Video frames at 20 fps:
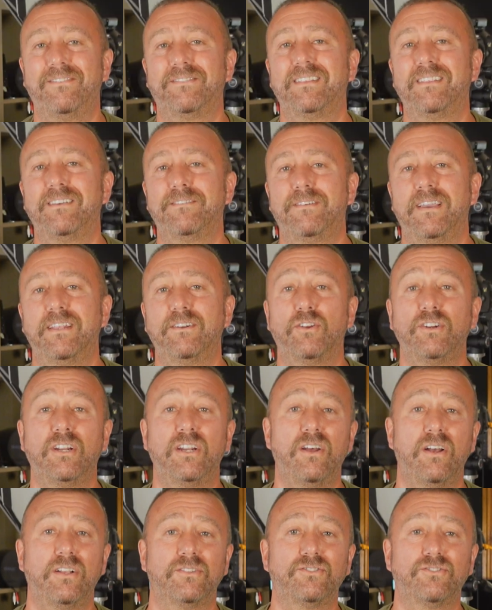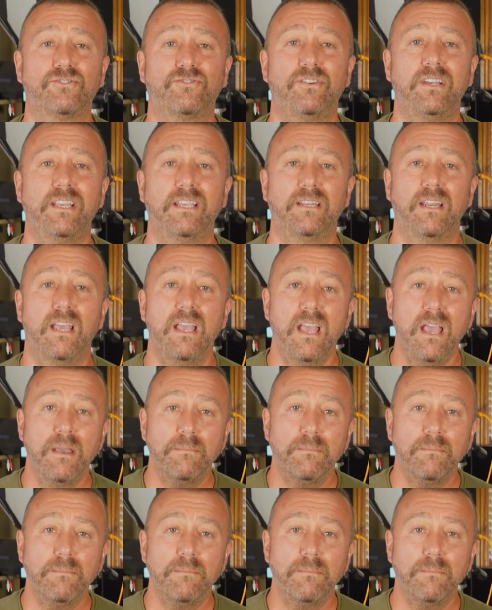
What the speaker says: after the event on a large screen,